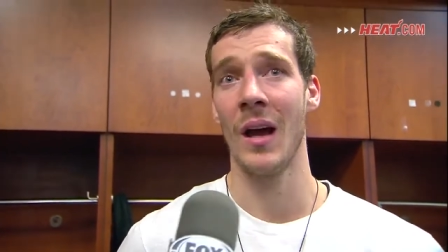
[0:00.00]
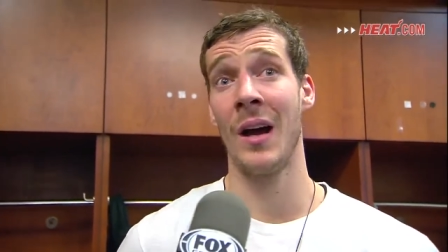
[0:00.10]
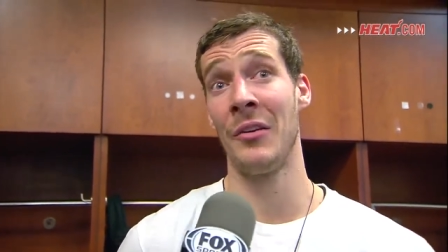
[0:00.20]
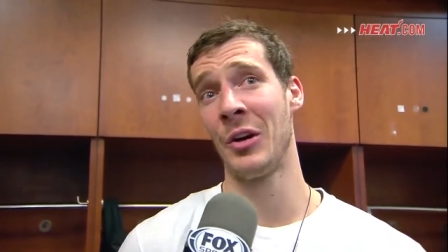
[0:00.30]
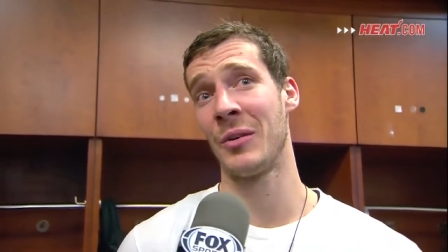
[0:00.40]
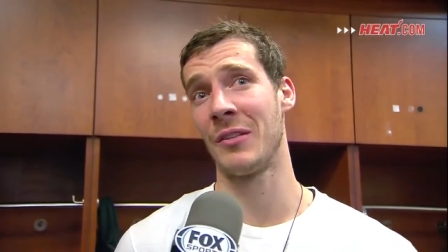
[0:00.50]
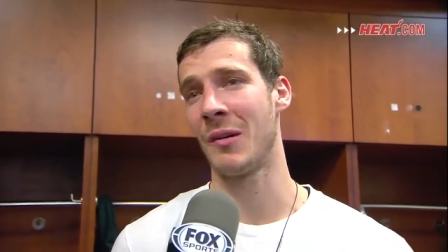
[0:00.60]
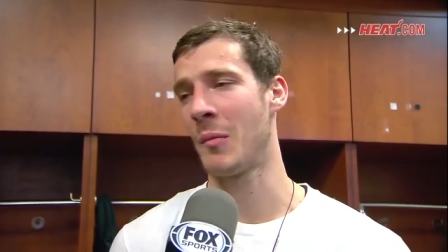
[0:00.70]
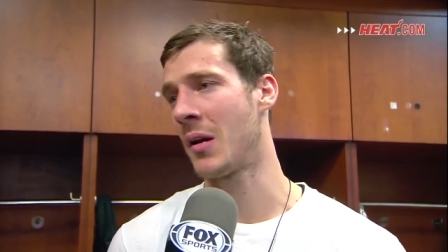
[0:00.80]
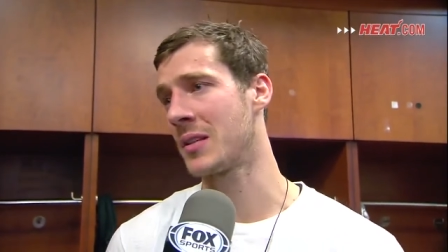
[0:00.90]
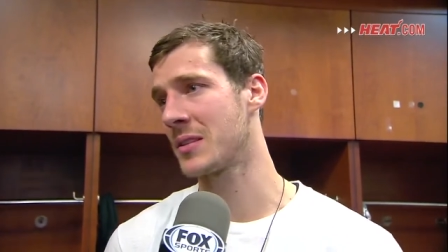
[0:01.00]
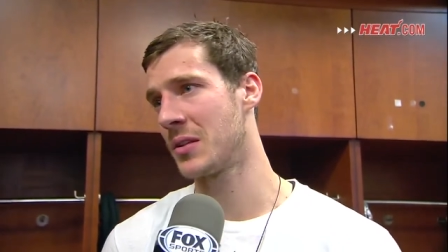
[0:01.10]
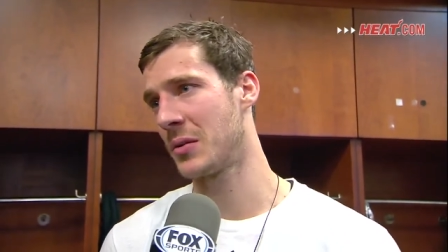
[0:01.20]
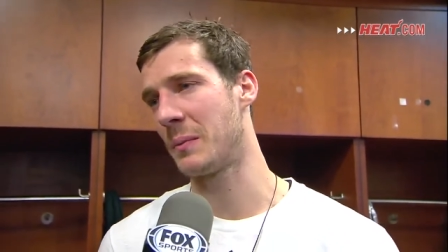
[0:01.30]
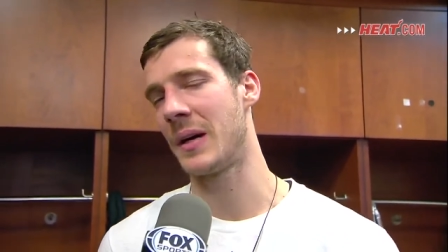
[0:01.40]
Uh, no, if I'm honest,
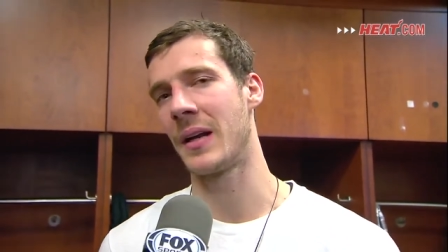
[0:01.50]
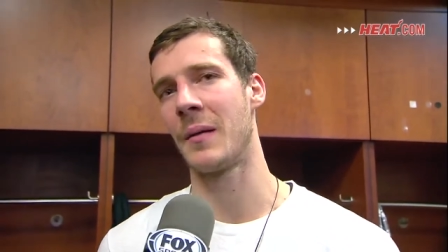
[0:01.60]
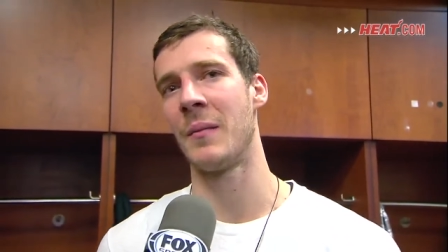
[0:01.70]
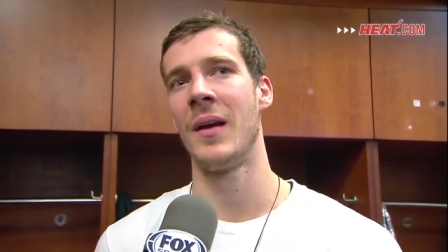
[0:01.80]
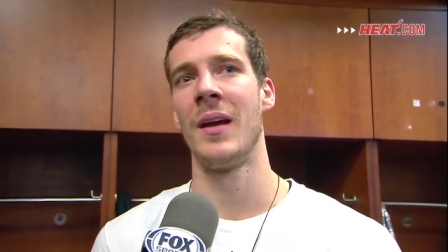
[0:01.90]
no. But um,